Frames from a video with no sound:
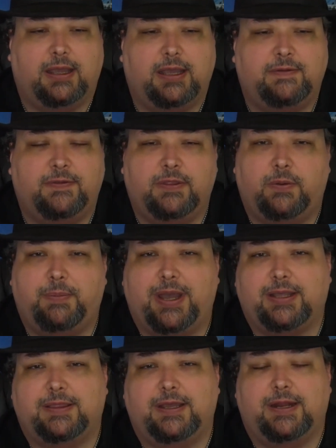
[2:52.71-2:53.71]
even though
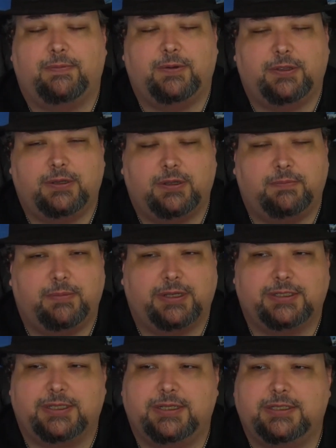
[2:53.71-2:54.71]
back then I really couldn't
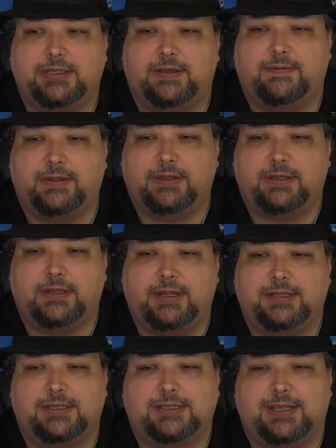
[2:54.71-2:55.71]
make sense of it,
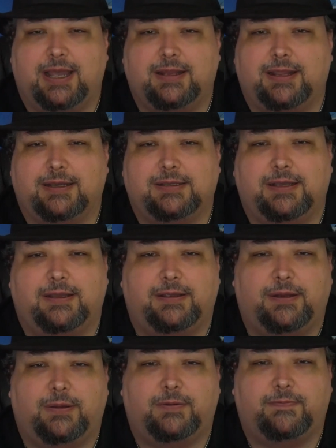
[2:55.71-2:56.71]
didn't sound like uh,
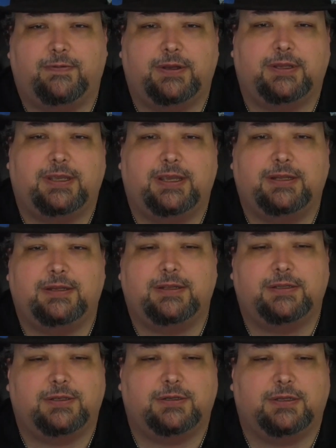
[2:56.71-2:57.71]
you know a friendly
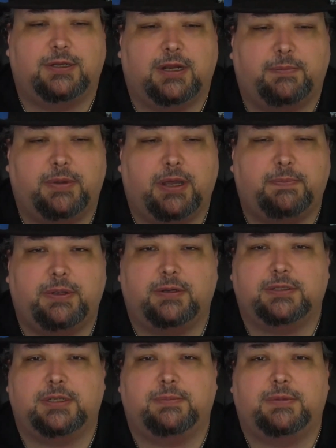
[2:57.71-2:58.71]
entity, certainly not a puppy or
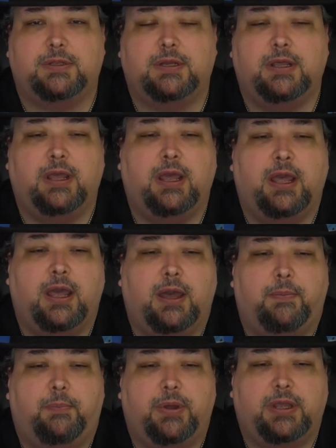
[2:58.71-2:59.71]
something.
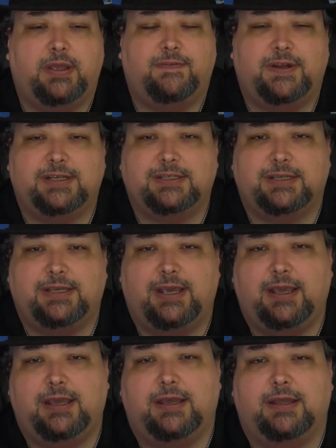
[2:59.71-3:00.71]
But even as a
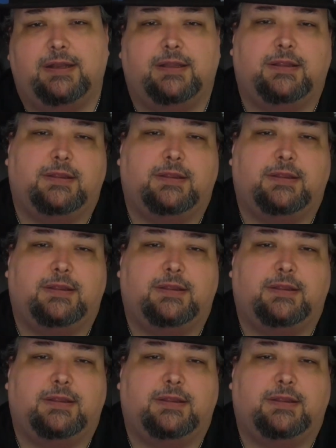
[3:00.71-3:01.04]
kid,